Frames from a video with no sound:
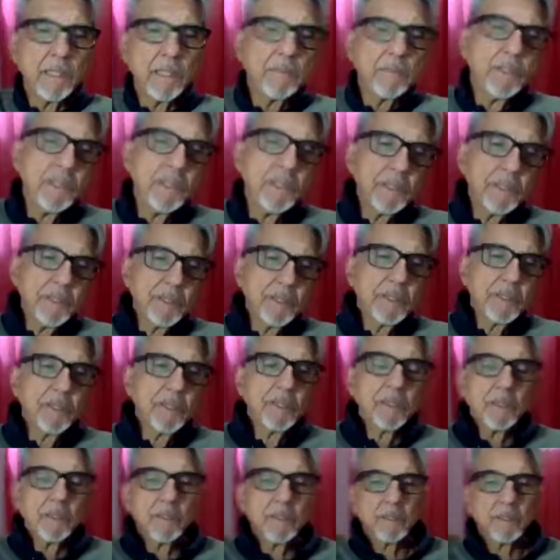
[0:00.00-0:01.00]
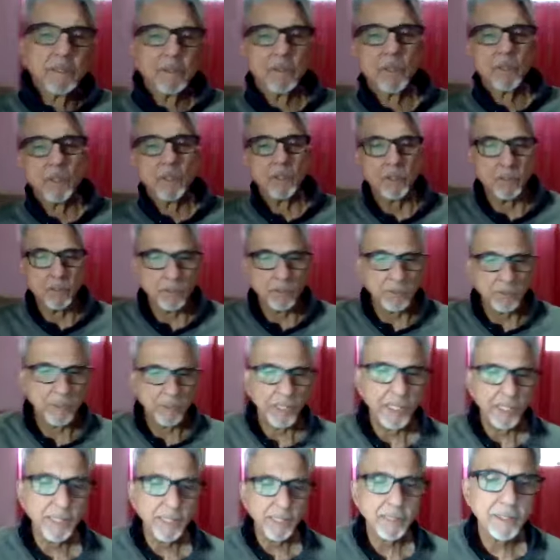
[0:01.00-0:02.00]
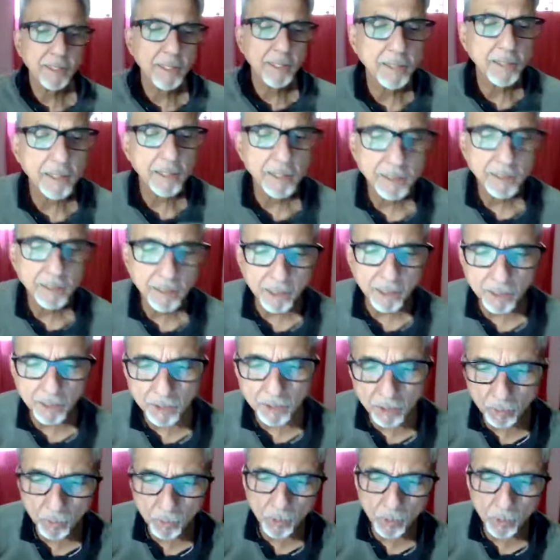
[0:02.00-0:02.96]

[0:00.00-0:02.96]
Krishna is going to say that the internal